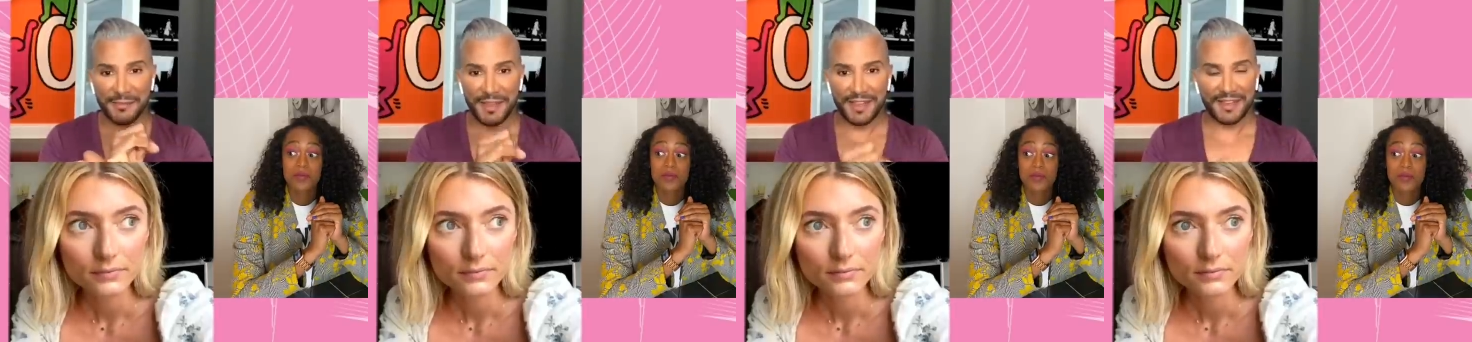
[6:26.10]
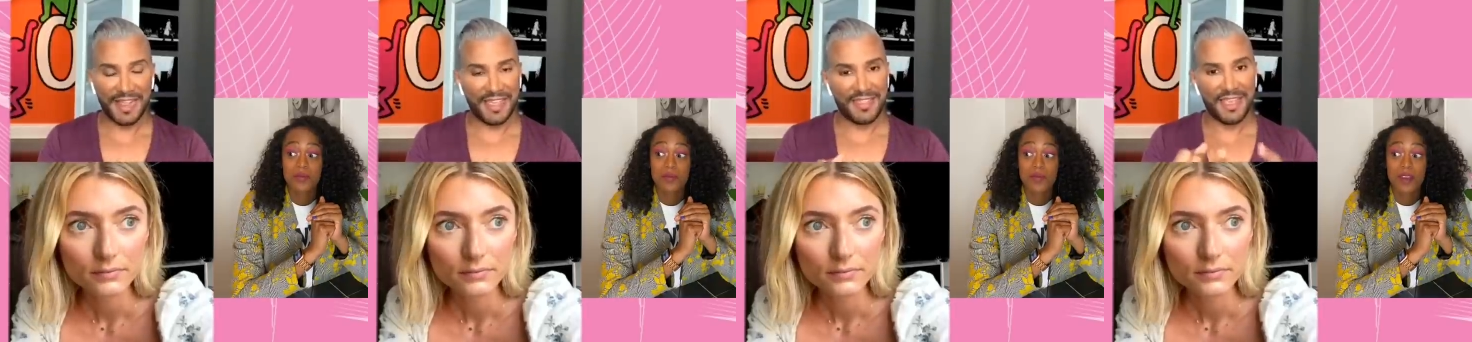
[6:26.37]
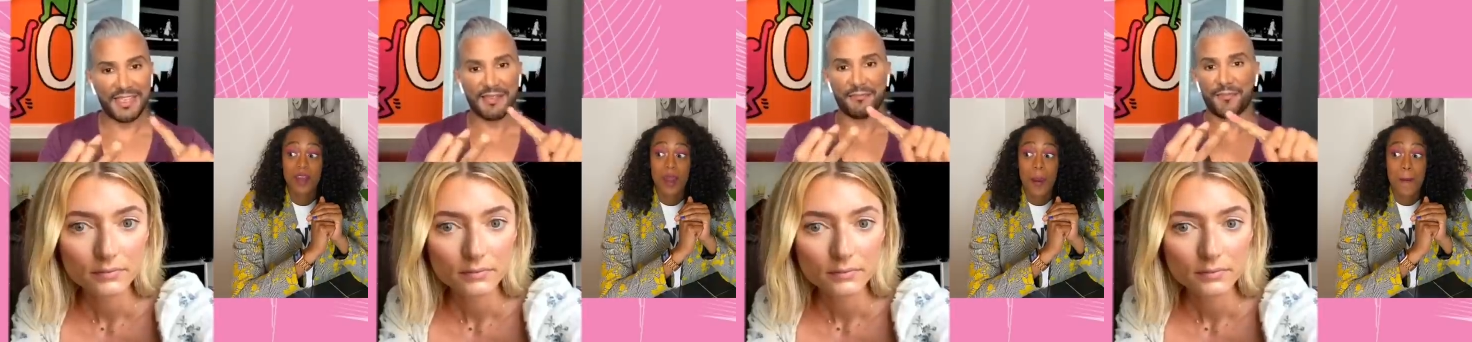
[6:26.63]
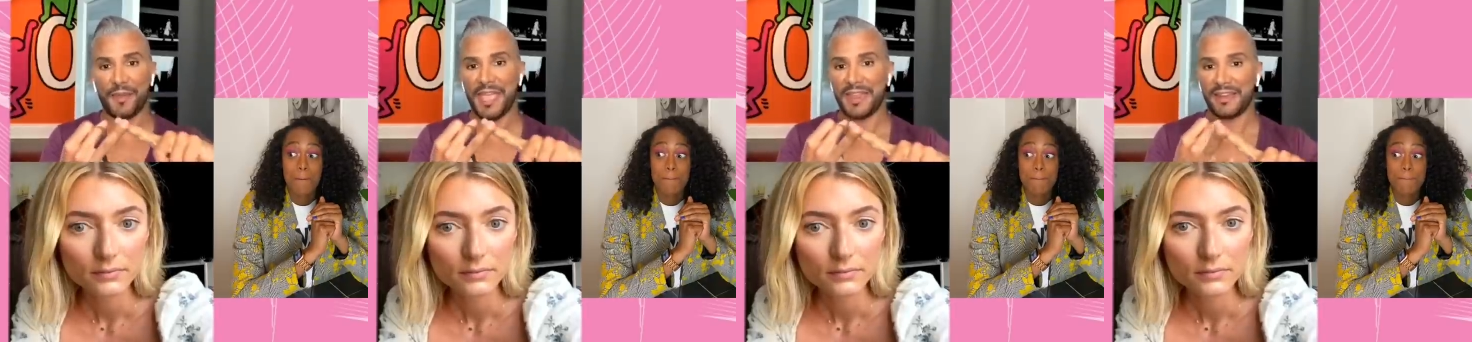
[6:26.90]
Speaker 1: and they paid a
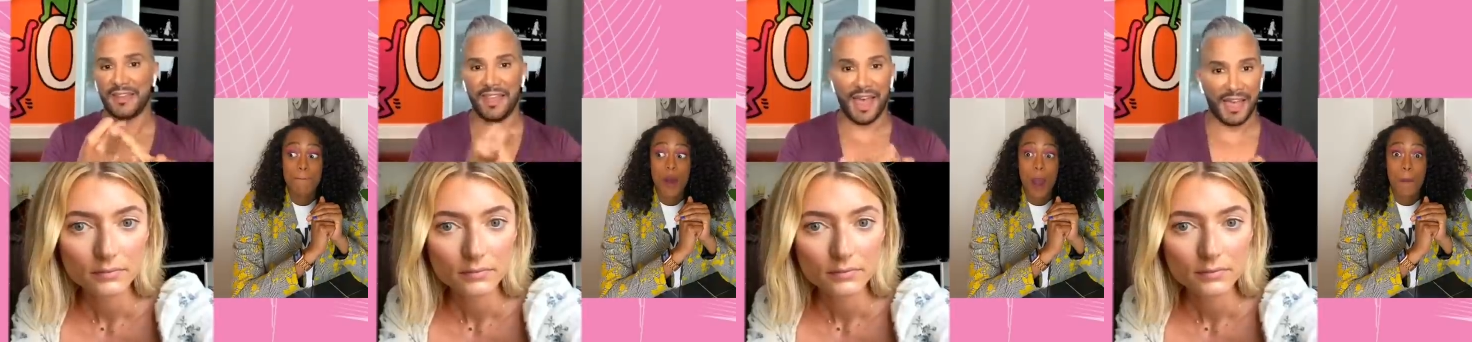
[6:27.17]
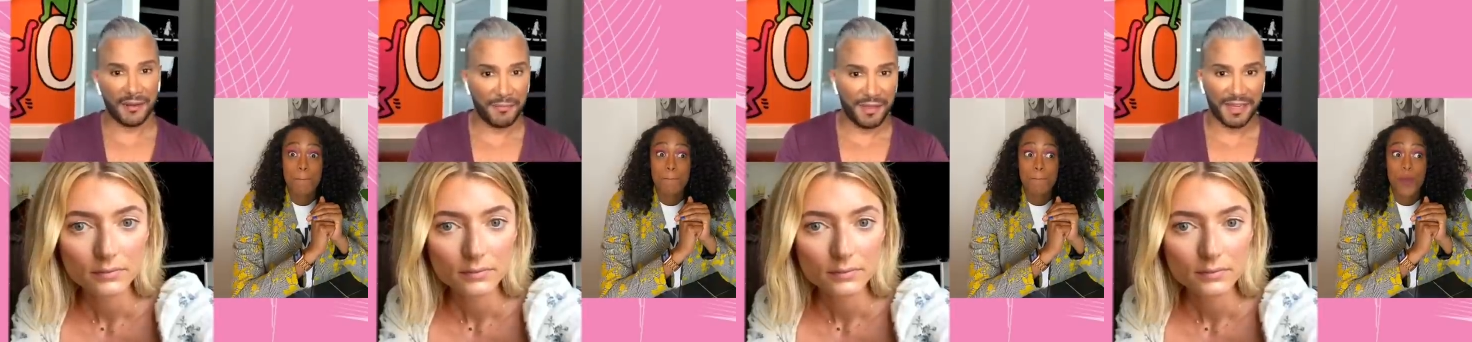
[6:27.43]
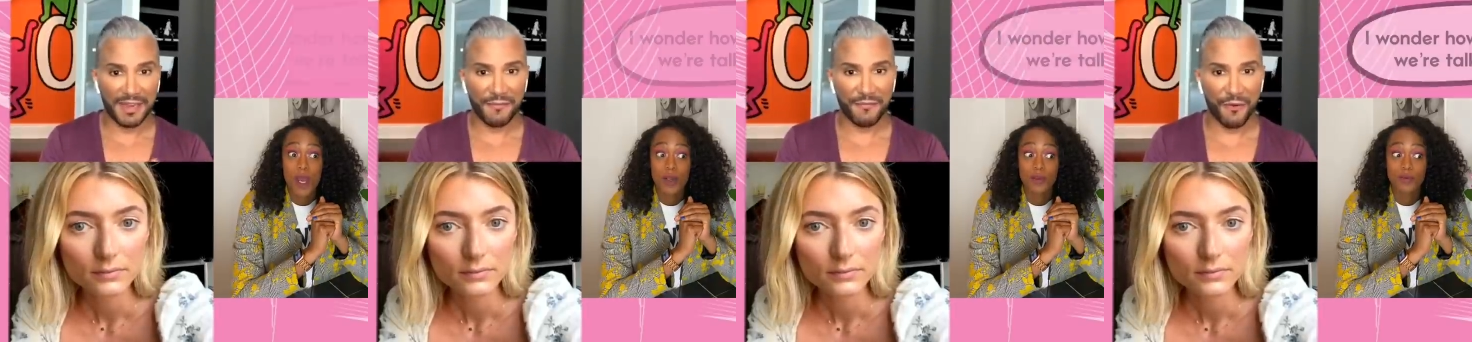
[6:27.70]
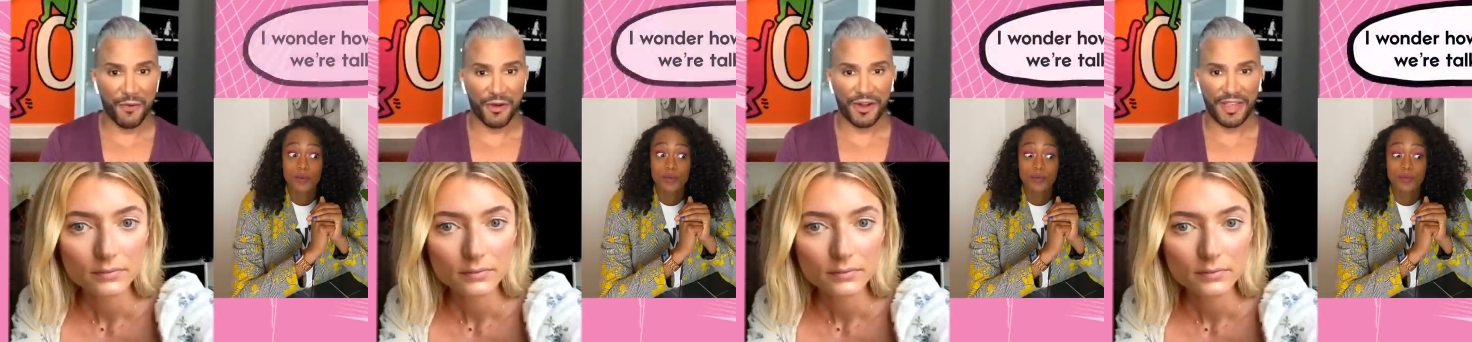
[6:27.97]
lot of money for
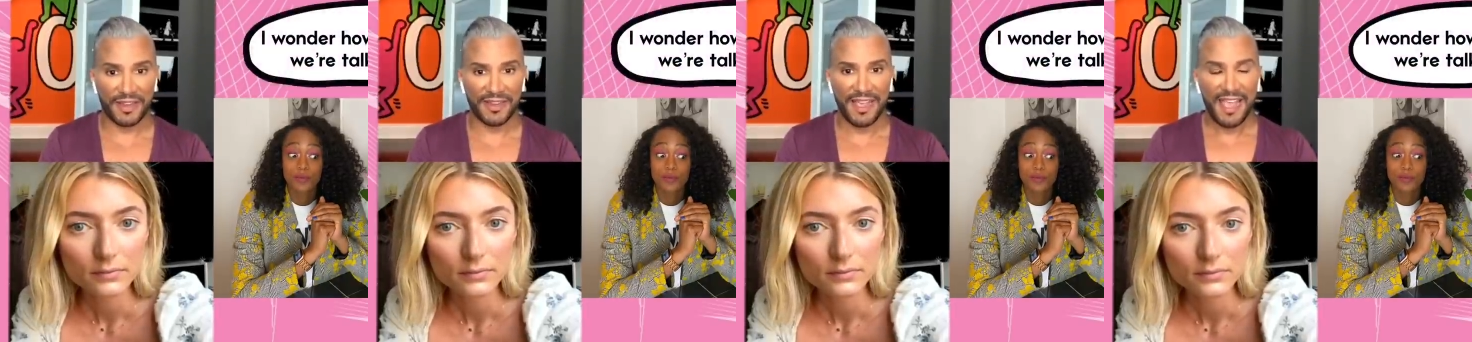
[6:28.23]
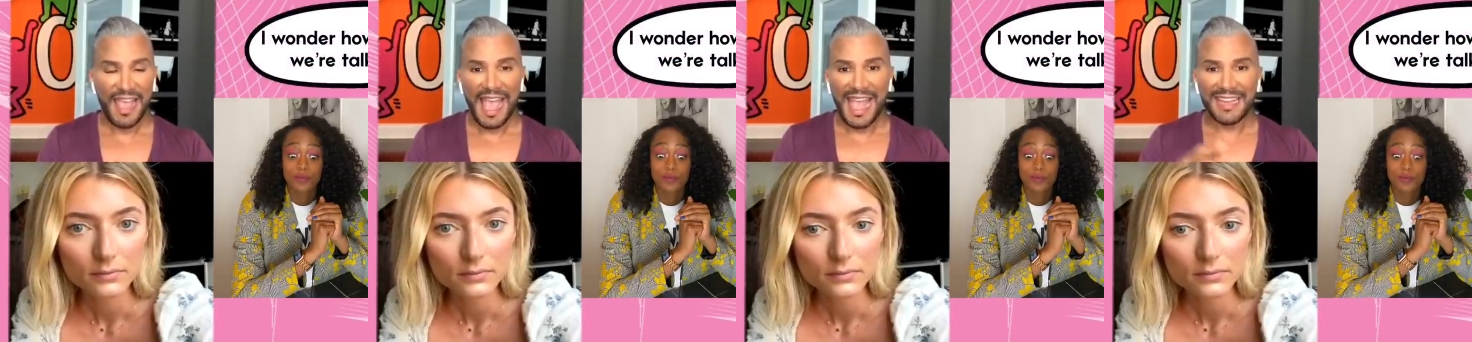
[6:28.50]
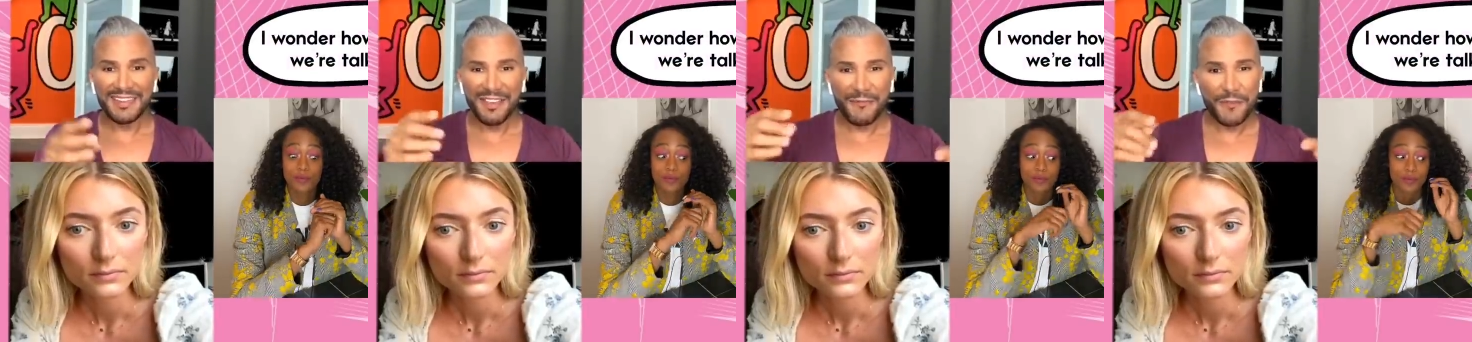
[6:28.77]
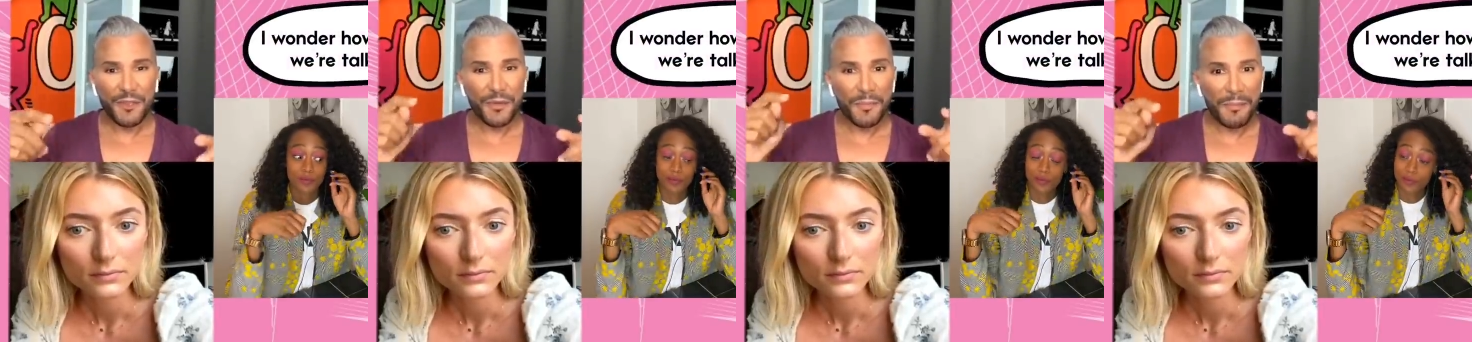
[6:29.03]
it. And if you
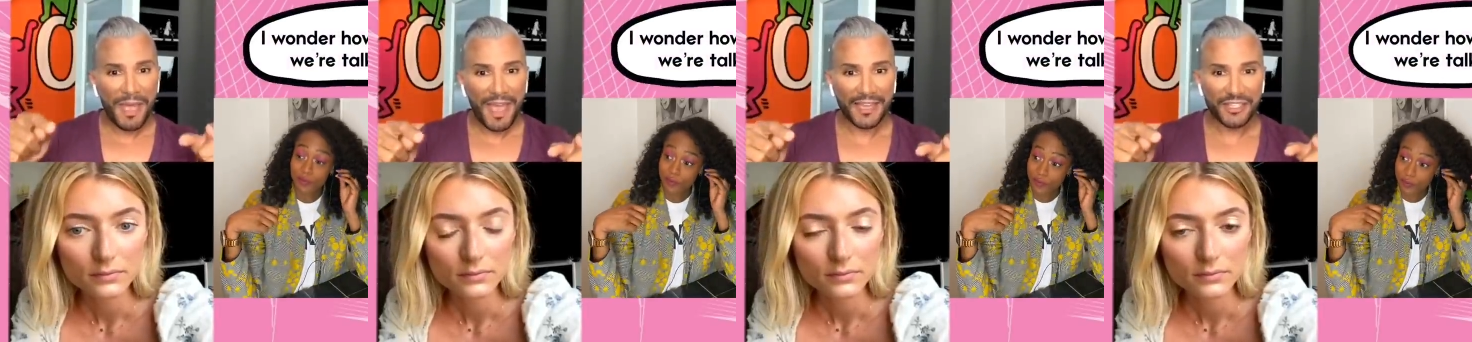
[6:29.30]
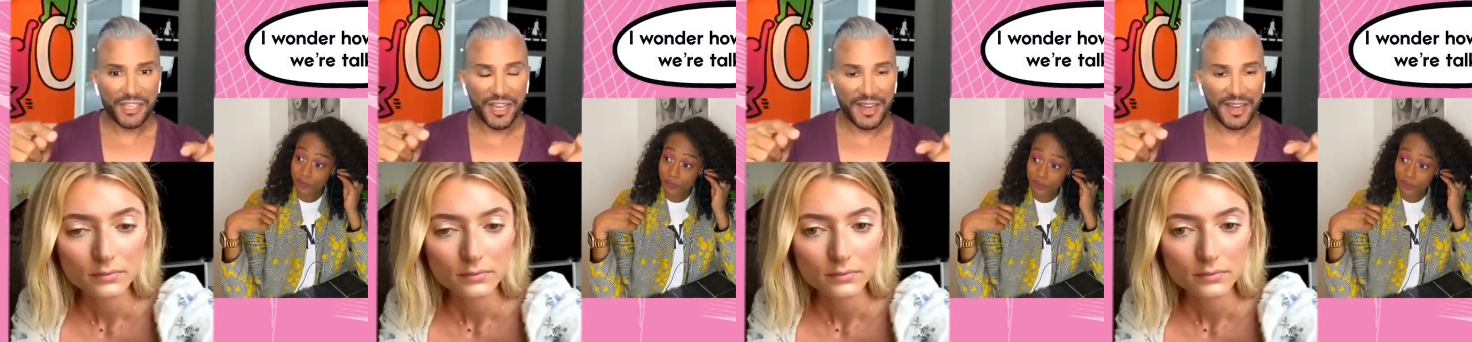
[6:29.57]
imagine